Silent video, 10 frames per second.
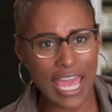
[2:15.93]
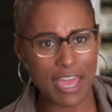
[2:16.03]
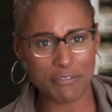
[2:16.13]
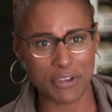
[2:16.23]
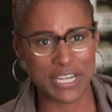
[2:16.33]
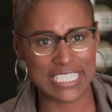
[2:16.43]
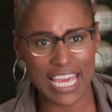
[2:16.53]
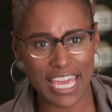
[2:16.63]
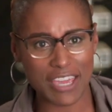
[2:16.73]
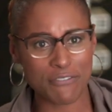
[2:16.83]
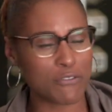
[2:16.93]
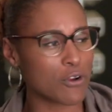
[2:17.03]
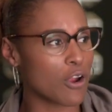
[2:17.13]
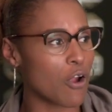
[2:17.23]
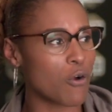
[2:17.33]
every day
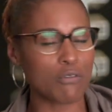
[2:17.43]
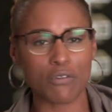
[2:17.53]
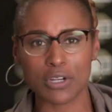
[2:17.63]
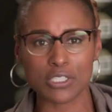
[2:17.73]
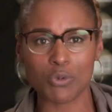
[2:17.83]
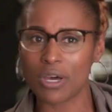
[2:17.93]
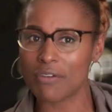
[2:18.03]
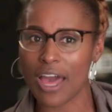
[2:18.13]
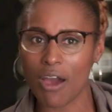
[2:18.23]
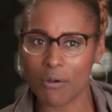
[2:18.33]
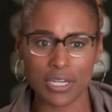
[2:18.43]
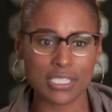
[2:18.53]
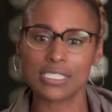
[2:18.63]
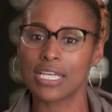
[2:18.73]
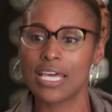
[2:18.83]
for over 12
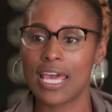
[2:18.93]
hours.